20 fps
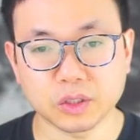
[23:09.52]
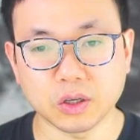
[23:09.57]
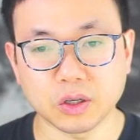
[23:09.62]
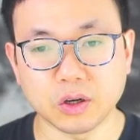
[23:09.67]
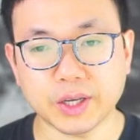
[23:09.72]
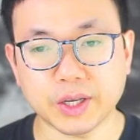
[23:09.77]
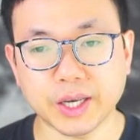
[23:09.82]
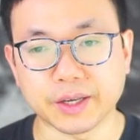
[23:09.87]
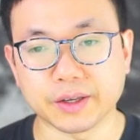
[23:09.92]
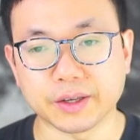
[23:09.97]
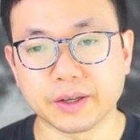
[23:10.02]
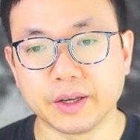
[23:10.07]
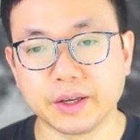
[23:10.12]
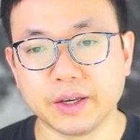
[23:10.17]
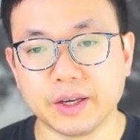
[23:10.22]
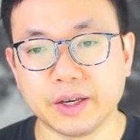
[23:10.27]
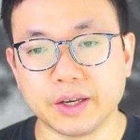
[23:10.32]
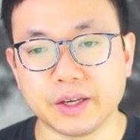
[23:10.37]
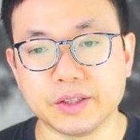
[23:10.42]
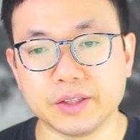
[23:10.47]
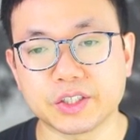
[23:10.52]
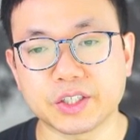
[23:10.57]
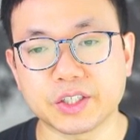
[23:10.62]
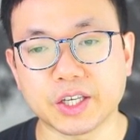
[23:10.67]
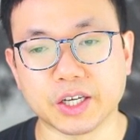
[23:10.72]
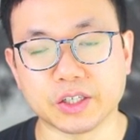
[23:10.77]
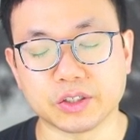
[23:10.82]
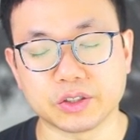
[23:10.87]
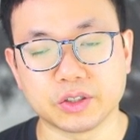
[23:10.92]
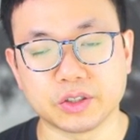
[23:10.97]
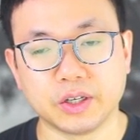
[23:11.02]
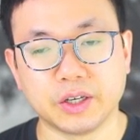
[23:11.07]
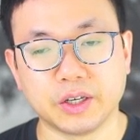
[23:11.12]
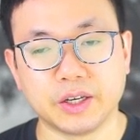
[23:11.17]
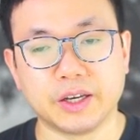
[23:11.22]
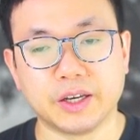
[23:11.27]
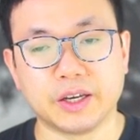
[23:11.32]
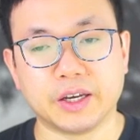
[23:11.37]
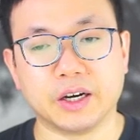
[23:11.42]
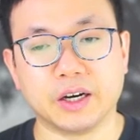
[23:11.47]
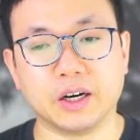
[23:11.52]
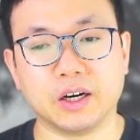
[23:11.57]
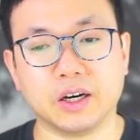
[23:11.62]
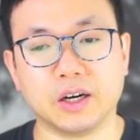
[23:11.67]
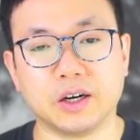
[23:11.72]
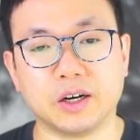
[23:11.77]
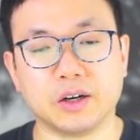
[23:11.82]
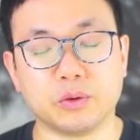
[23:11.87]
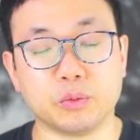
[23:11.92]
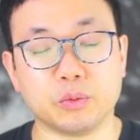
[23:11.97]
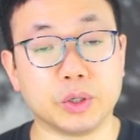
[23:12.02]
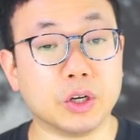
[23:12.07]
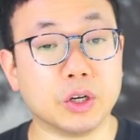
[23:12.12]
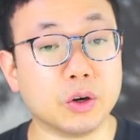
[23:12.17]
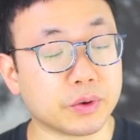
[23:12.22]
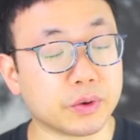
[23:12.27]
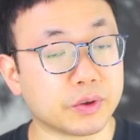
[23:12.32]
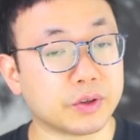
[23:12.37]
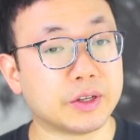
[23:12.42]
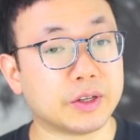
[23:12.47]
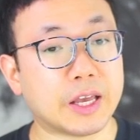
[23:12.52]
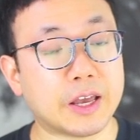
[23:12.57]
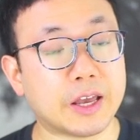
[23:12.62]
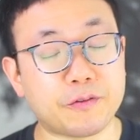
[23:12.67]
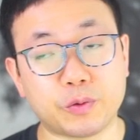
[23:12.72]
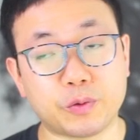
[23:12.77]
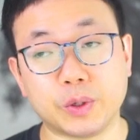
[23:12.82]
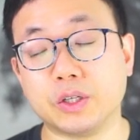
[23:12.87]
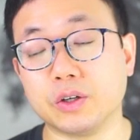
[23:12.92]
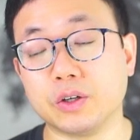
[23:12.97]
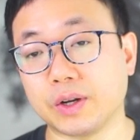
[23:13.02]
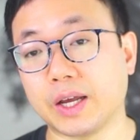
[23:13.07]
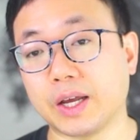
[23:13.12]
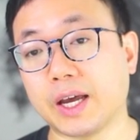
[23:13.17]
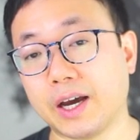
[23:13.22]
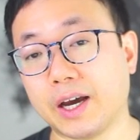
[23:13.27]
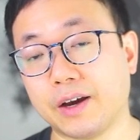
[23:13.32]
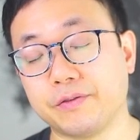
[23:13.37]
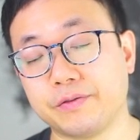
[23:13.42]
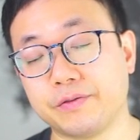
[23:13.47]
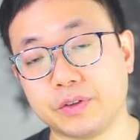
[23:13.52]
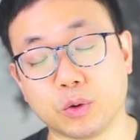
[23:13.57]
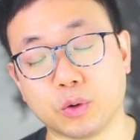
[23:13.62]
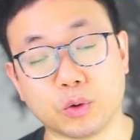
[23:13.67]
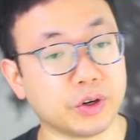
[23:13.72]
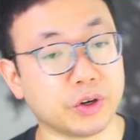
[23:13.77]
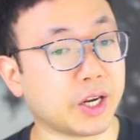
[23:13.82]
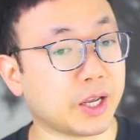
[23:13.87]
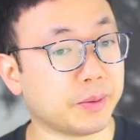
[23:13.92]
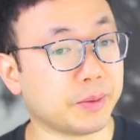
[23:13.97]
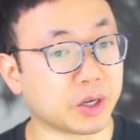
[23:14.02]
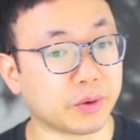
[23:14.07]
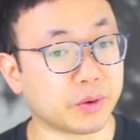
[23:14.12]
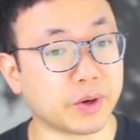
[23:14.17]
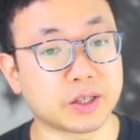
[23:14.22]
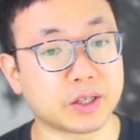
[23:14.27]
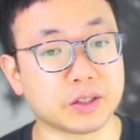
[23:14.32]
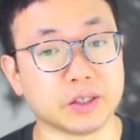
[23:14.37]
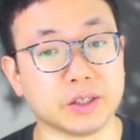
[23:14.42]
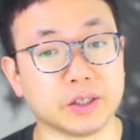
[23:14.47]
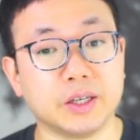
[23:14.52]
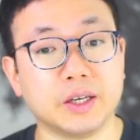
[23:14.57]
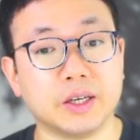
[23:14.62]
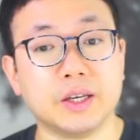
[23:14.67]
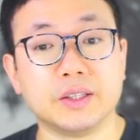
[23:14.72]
Okay, in this case, if we don't have the order name directly,